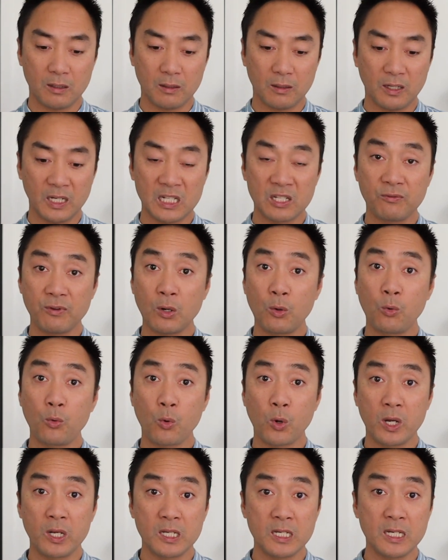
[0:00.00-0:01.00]
it's very
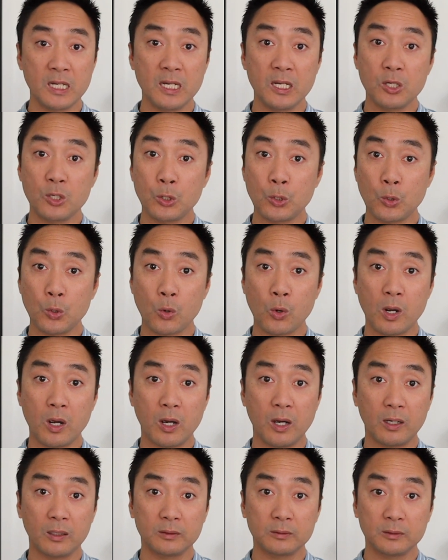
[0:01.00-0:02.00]
windy, you
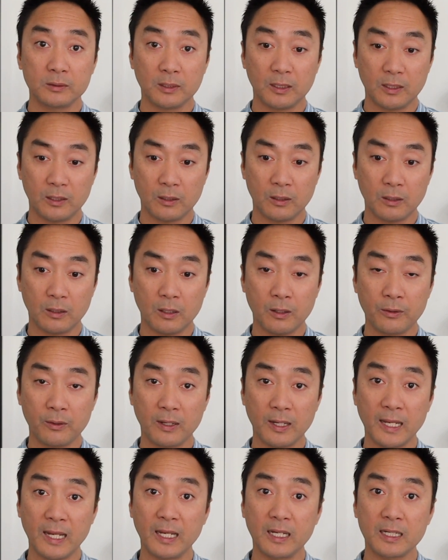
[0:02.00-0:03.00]
are on the
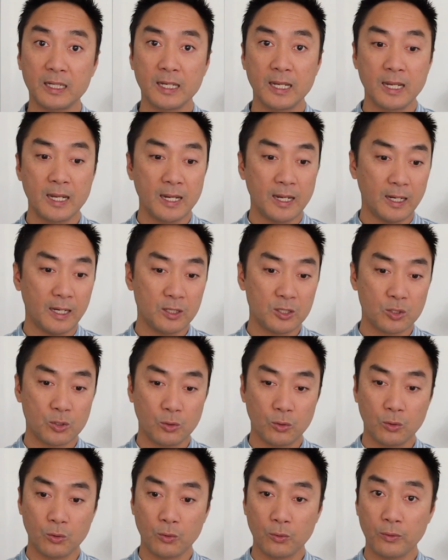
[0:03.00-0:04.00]
lake, and
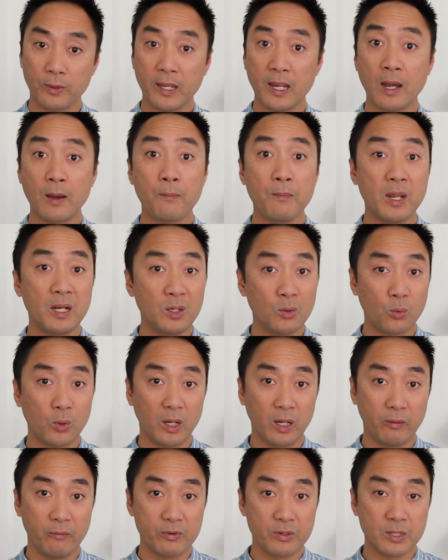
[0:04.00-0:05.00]
so there are many
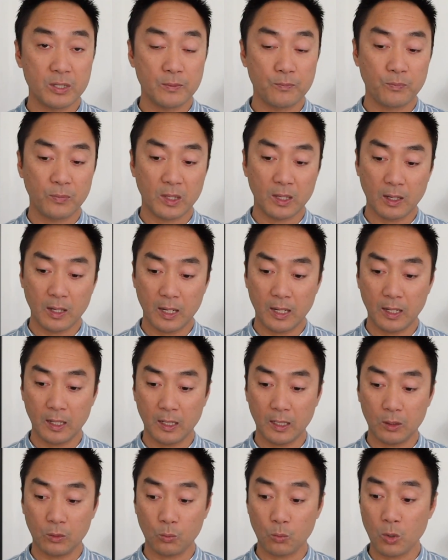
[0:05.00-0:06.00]
waves.
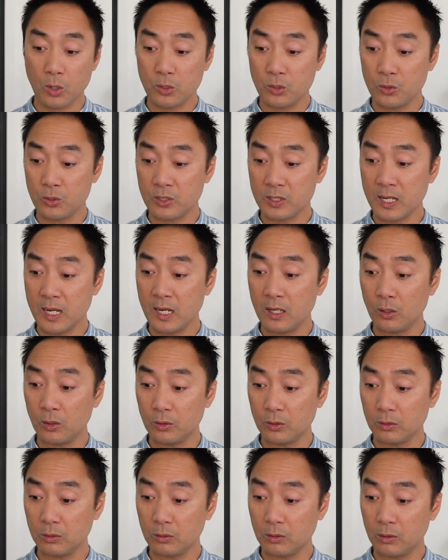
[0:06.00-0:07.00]
And when you stand
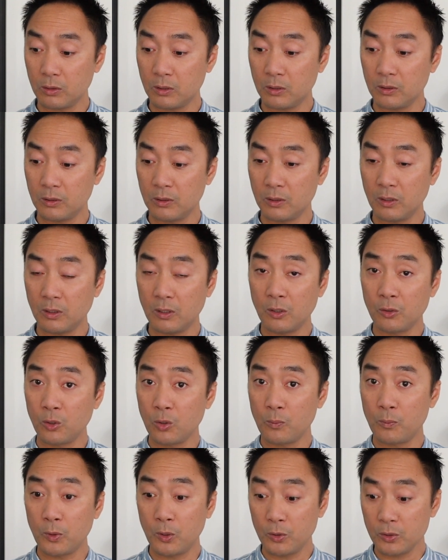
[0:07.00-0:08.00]
on
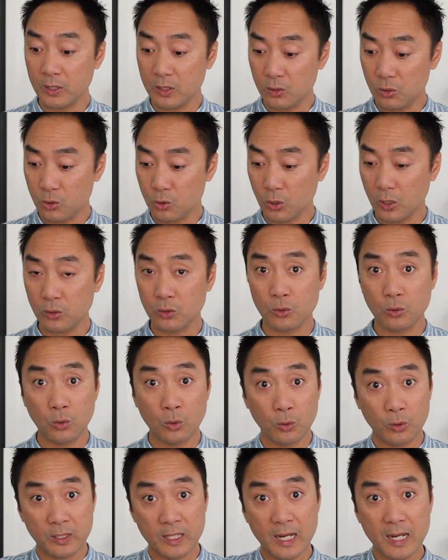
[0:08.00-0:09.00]
your boat and you try to
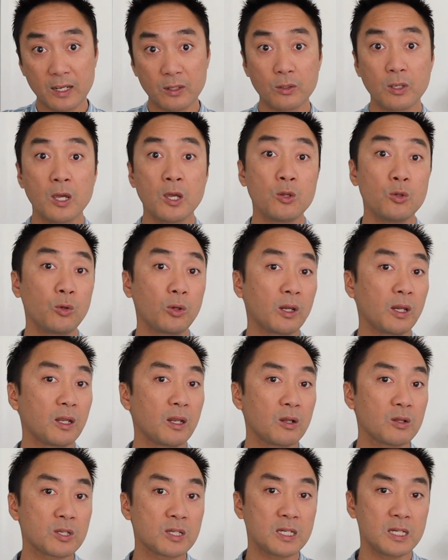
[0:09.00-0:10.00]
look down, you
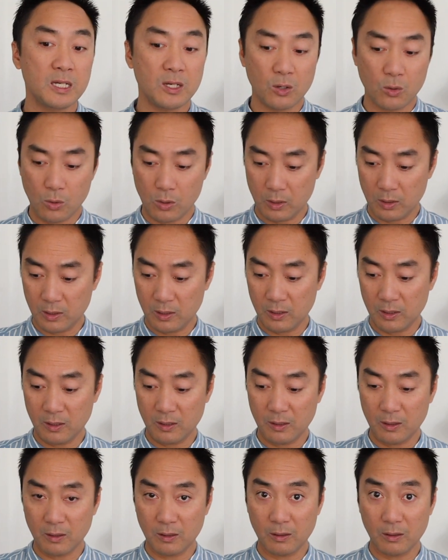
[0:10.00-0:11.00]
cannot see
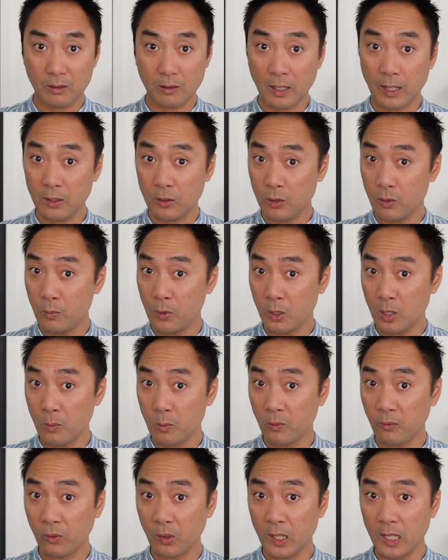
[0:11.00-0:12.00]
at the bottom
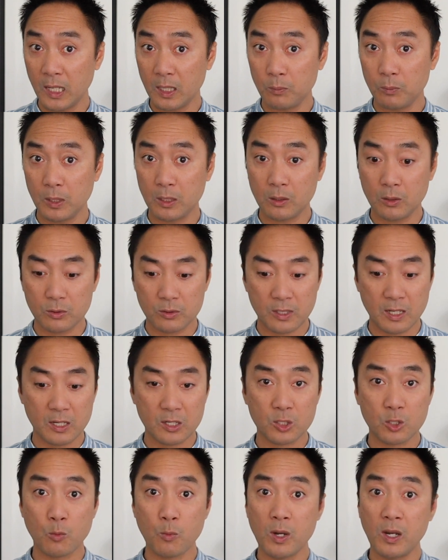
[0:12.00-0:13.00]
of the lake because there are
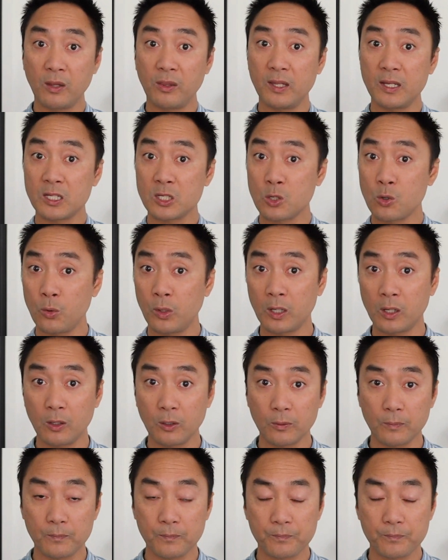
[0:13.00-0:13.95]
so many things going on.